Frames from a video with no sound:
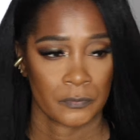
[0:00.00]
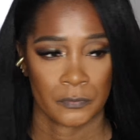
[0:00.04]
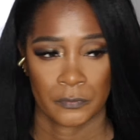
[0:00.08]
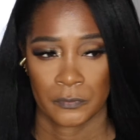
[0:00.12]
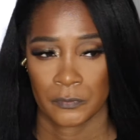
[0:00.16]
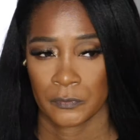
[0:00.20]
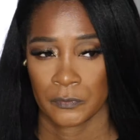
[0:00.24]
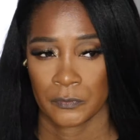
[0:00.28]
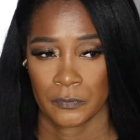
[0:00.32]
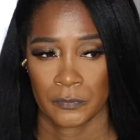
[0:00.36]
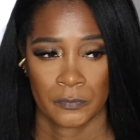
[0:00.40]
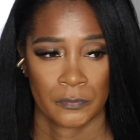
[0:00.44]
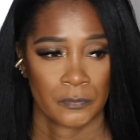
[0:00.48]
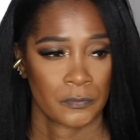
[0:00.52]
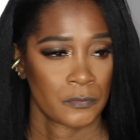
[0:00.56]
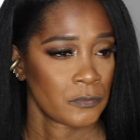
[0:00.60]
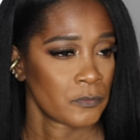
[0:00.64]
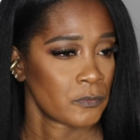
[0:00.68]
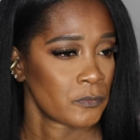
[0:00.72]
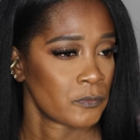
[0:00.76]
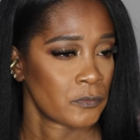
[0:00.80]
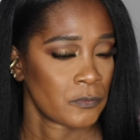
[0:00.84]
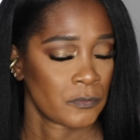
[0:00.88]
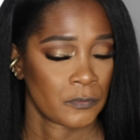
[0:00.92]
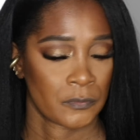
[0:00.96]

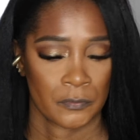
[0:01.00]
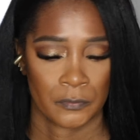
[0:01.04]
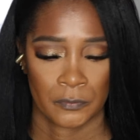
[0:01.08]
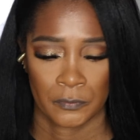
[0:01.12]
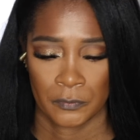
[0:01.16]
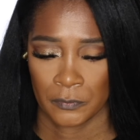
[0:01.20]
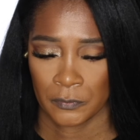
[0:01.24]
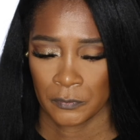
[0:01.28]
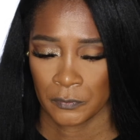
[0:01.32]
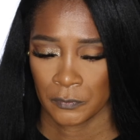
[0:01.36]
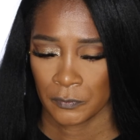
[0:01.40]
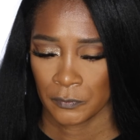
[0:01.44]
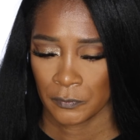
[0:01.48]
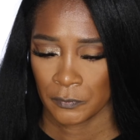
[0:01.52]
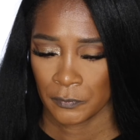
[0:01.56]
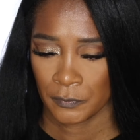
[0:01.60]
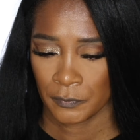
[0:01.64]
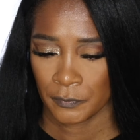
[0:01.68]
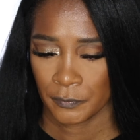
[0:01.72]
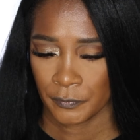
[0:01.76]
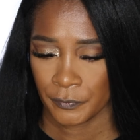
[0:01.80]
(no one is talking)